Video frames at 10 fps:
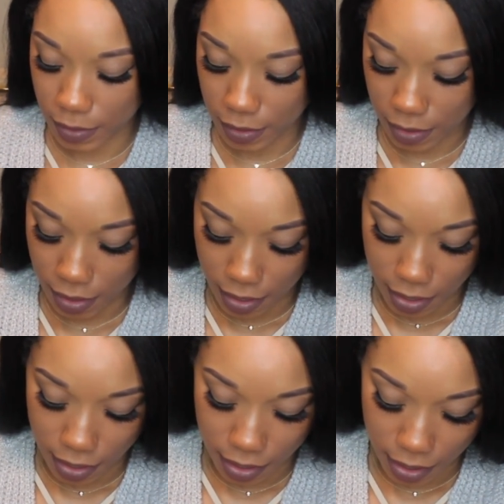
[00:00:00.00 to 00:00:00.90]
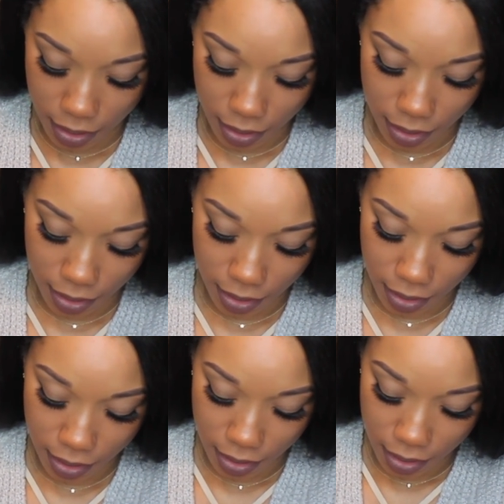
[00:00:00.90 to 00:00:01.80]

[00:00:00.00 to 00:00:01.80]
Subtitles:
Nobody speaks.